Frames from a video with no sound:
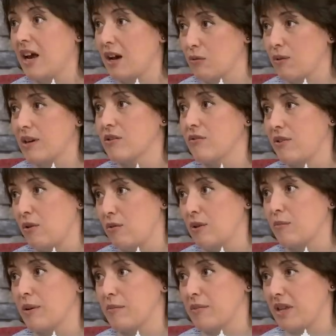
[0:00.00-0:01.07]
And one of
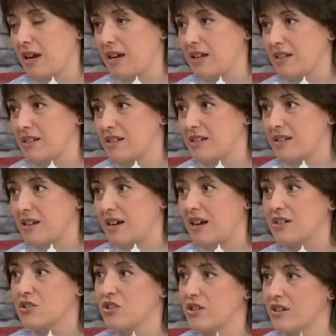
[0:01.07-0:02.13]
our peptides,
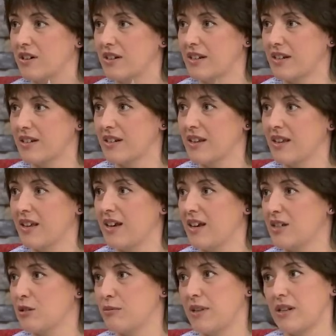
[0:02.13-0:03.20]
Argireline,
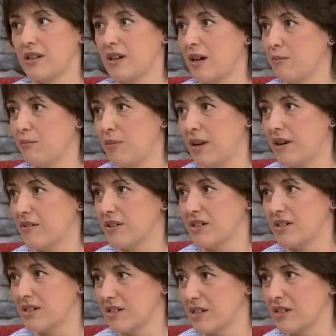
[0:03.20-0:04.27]
has been a
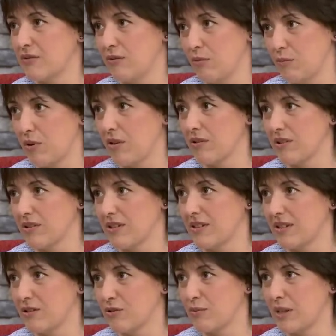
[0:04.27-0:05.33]
very successful product
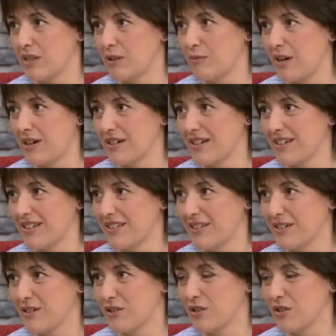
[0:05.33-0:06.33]
in the cosmetic market.